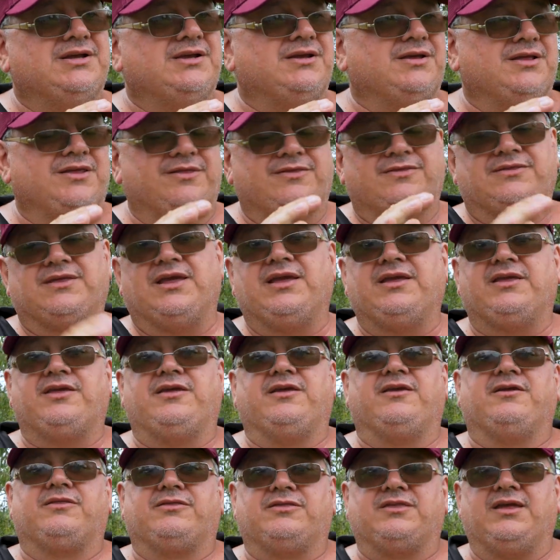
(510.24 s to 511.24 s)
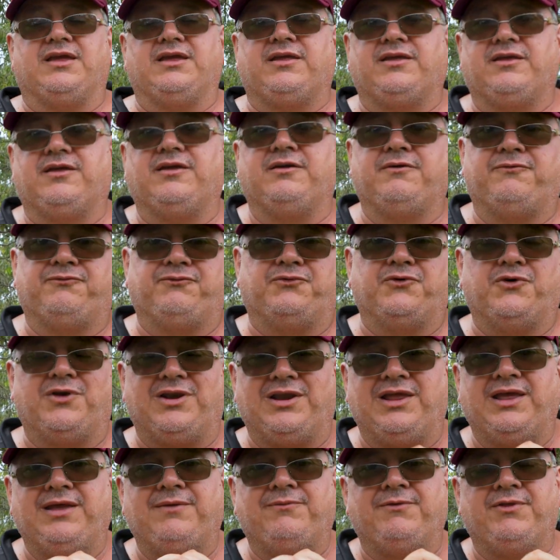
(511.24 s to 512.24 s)
thank you for
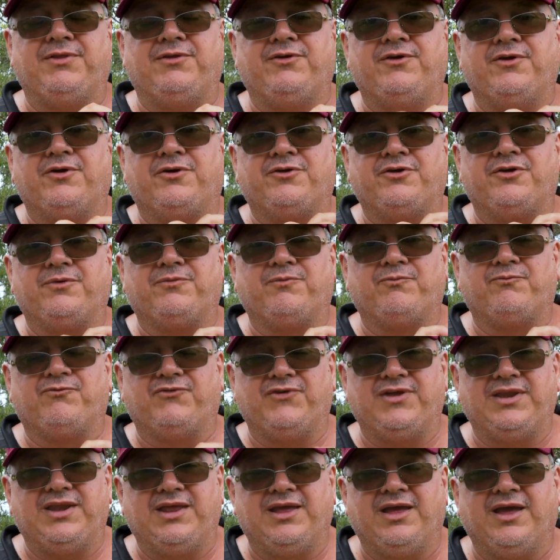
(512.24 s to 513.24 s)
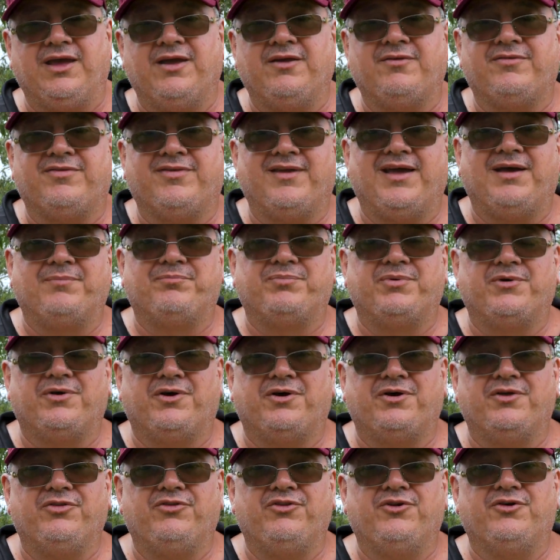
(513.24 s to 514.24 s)
leaving your videos up
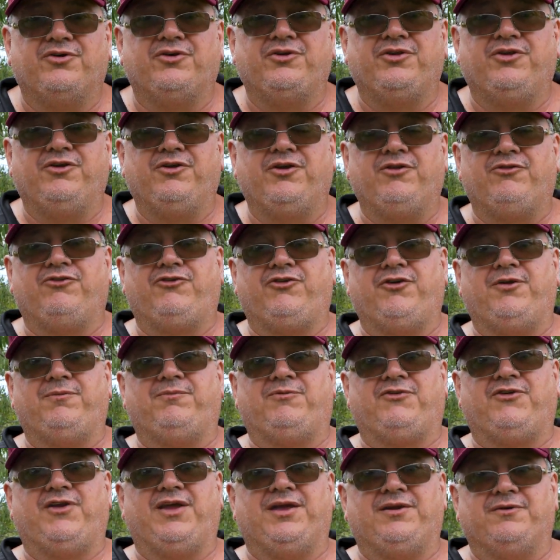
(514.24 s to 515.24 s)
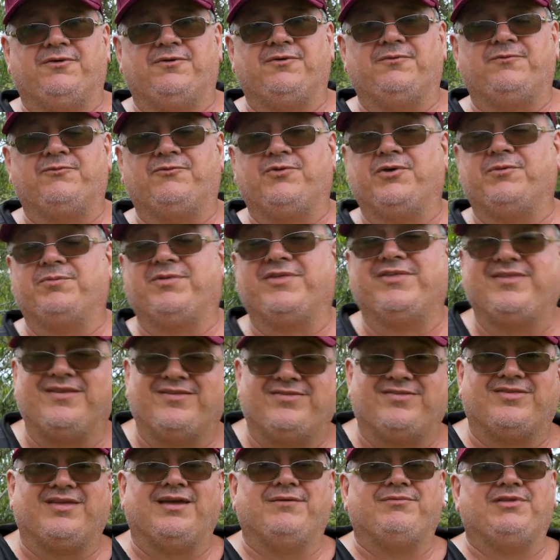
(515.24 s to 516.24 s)
on your YouTube channel from
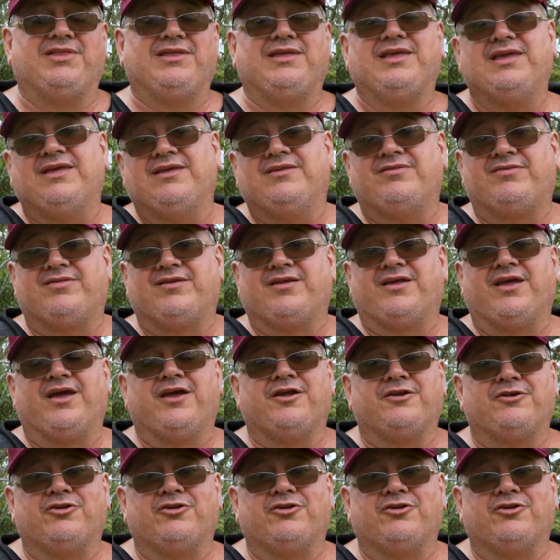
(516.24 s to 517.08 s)
6-7 years ago,